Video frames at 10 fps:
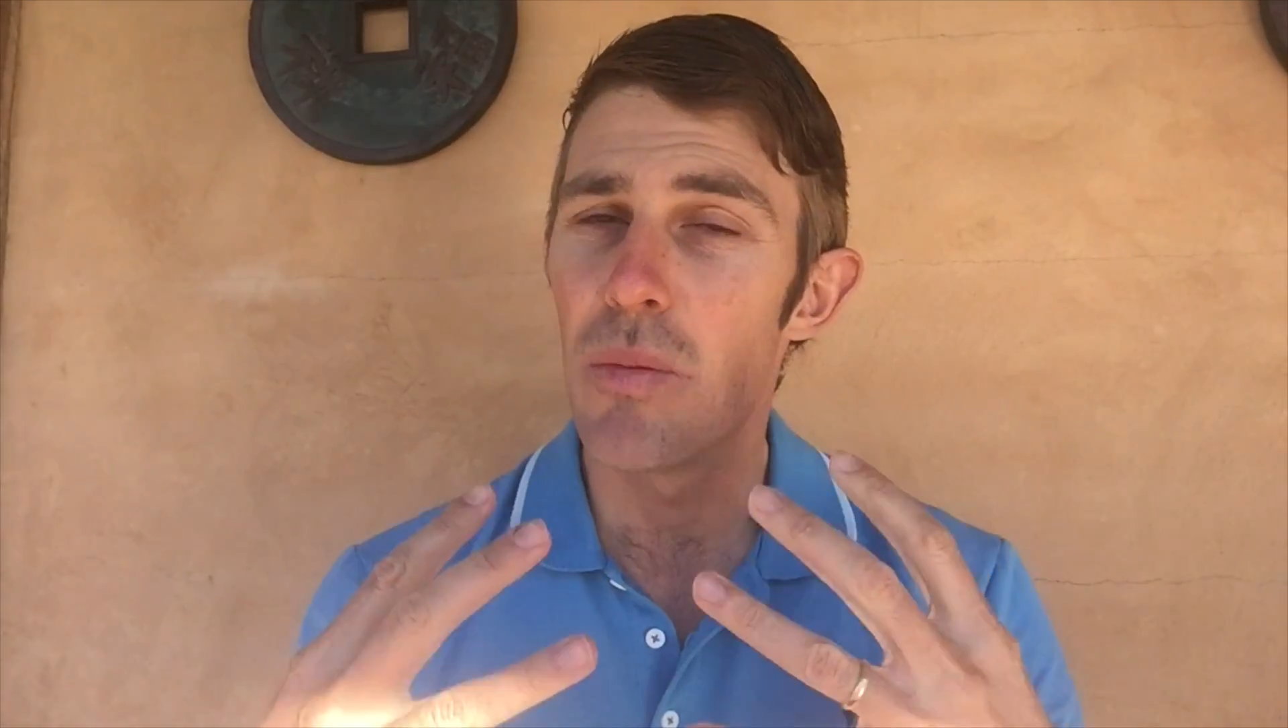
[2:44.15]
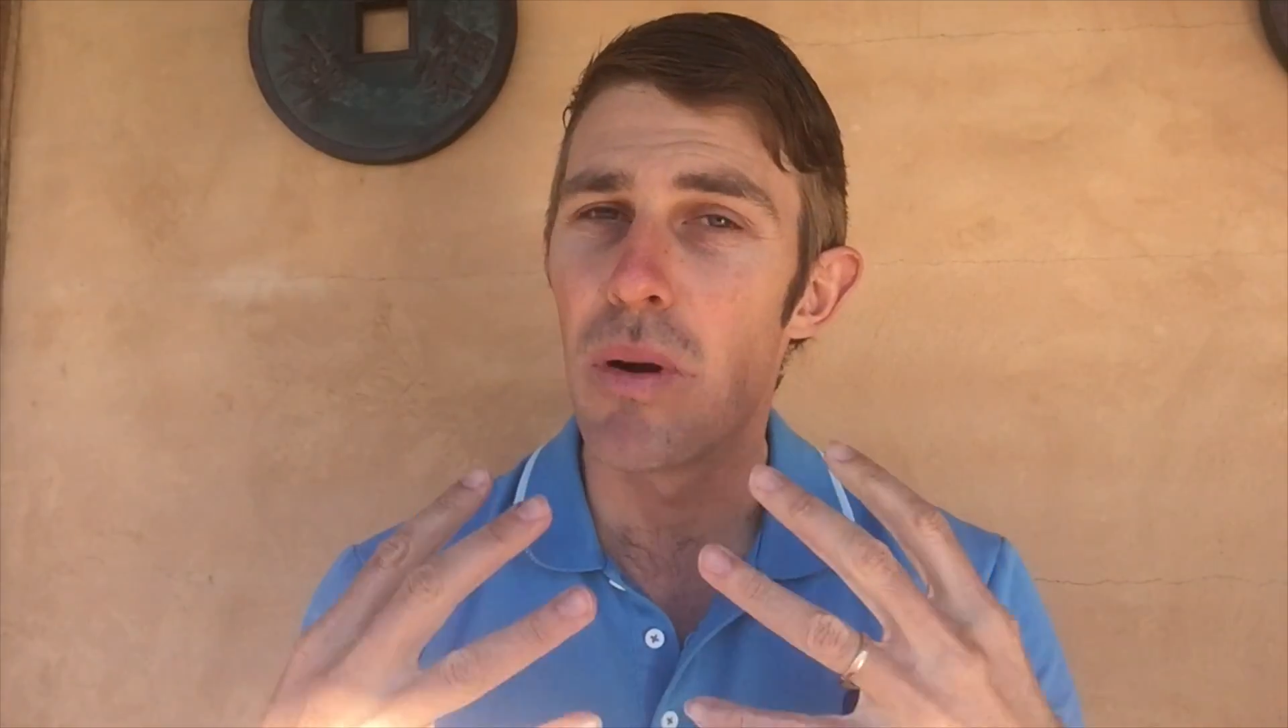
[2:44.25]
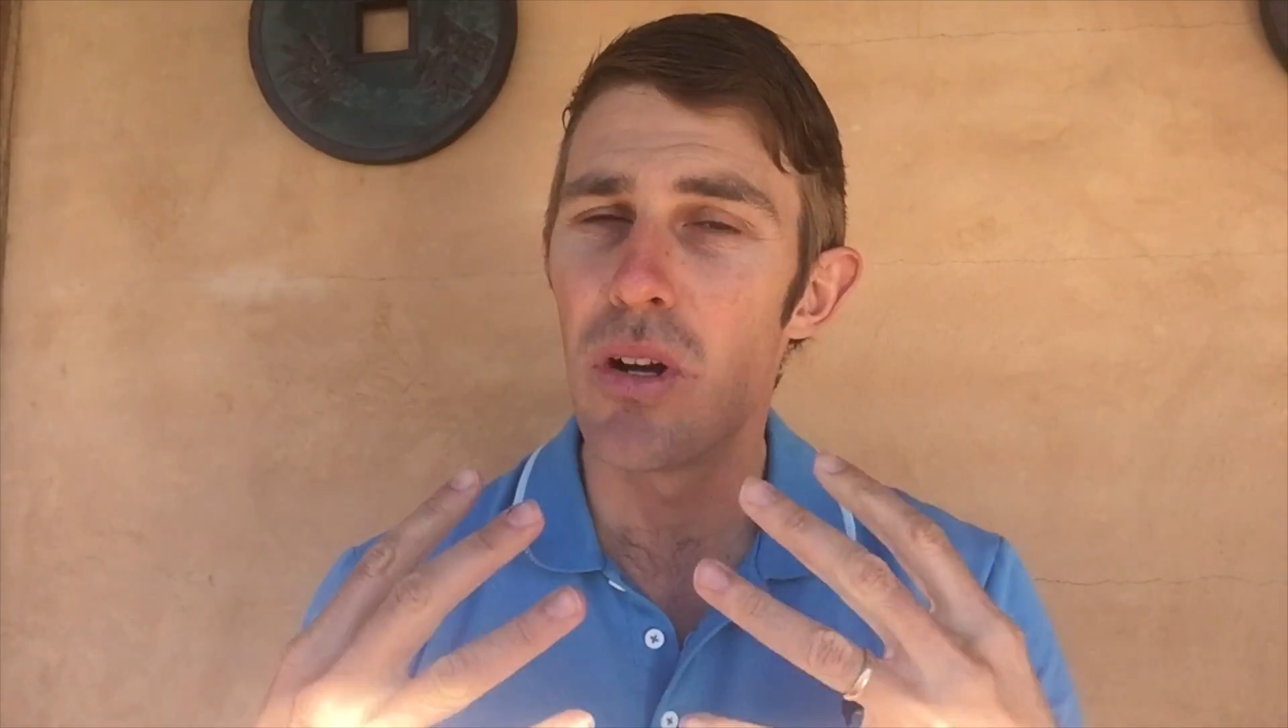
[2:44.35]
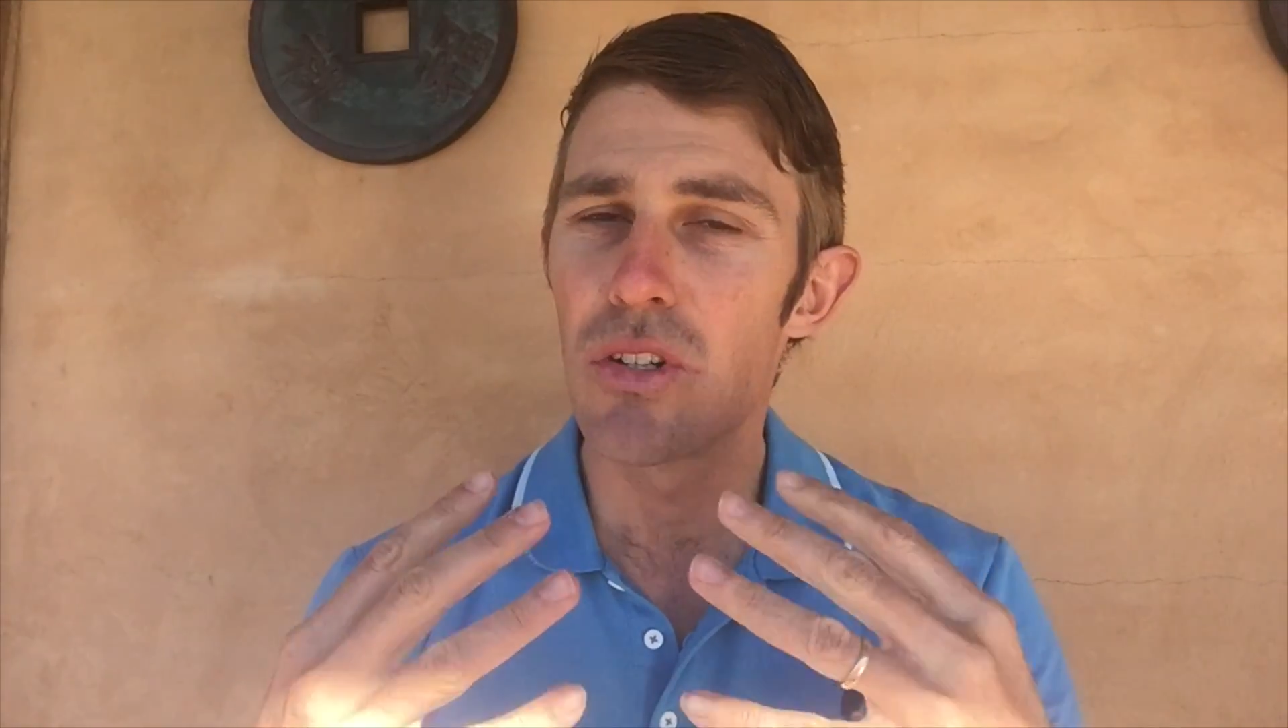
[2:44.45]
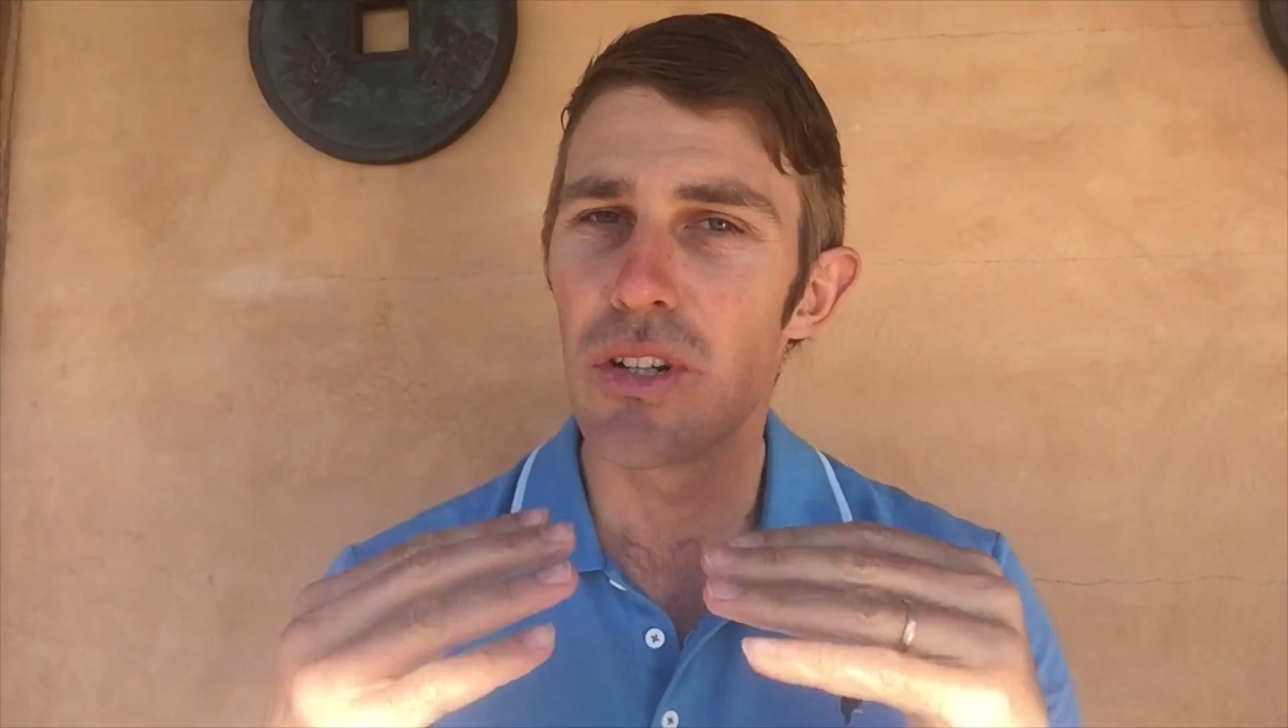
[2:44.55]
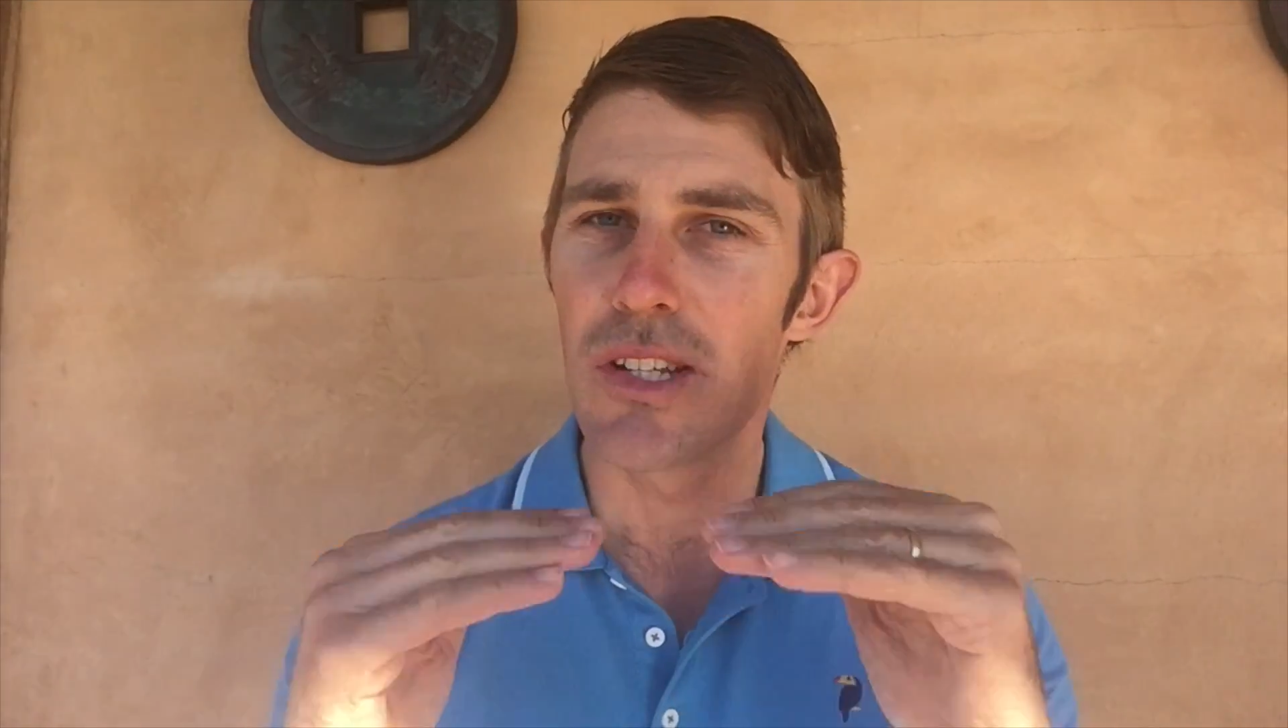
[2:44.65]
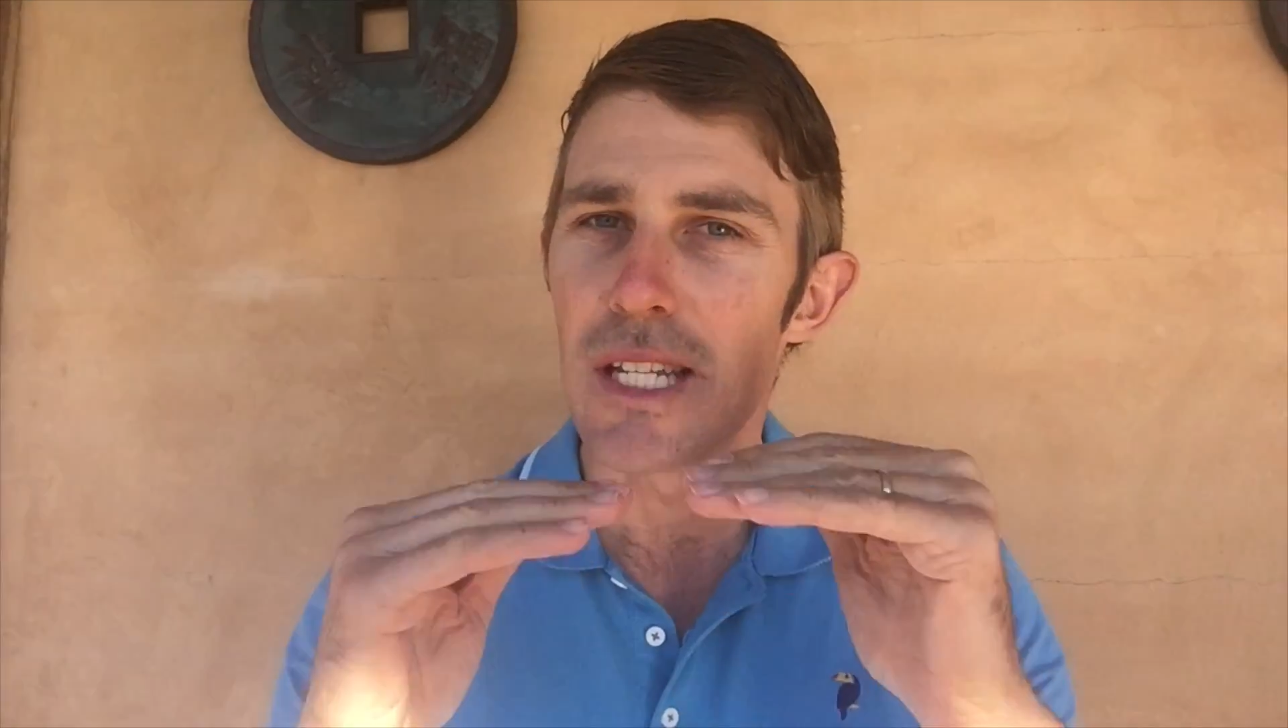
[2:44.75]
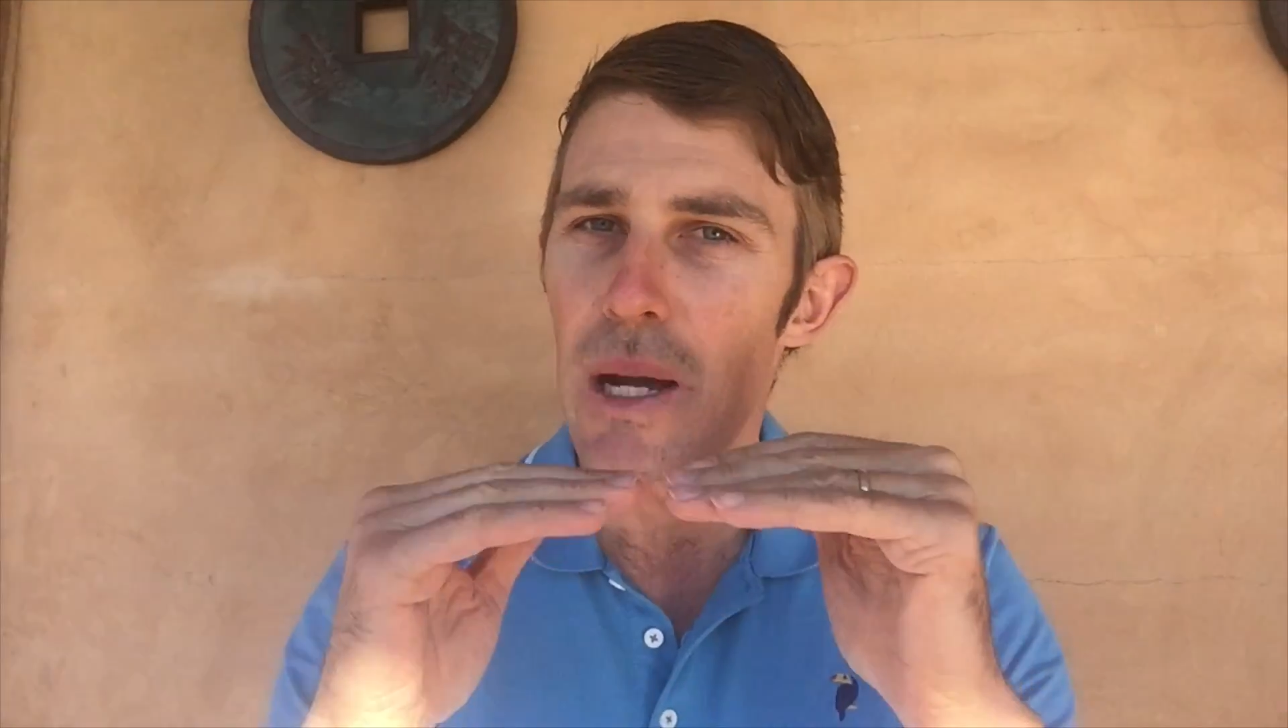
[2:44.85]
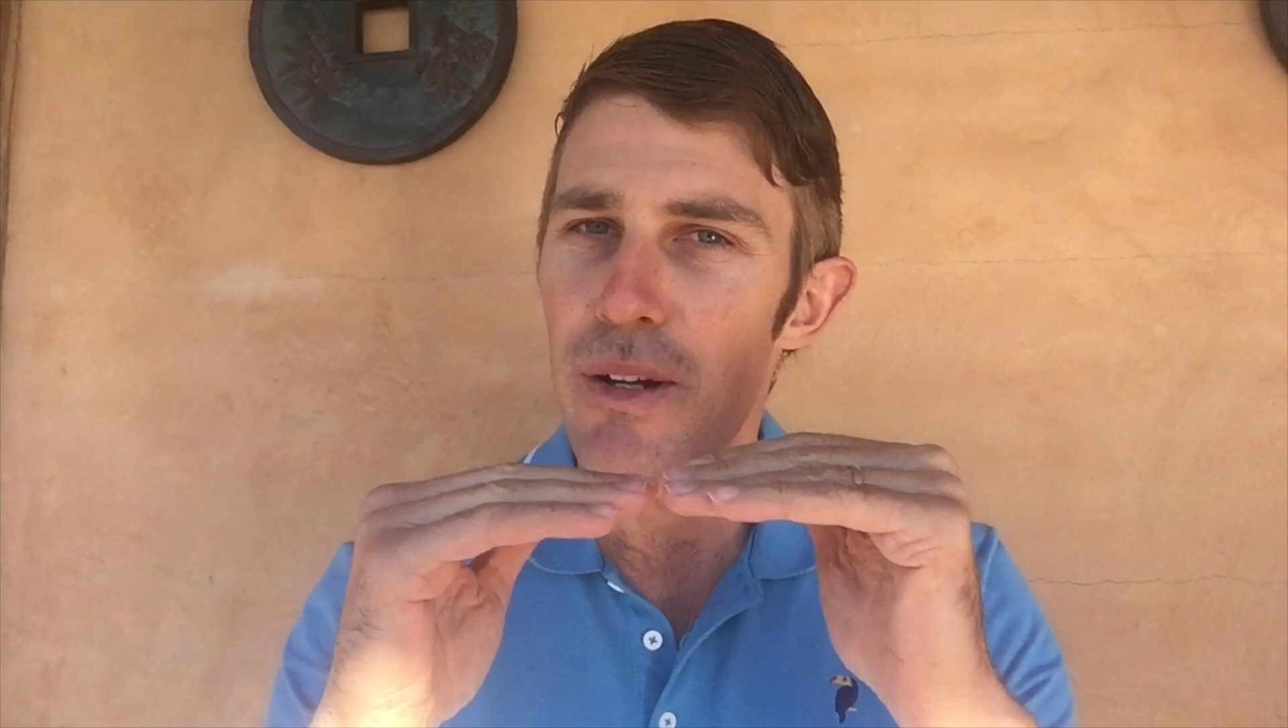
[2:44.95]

emotions now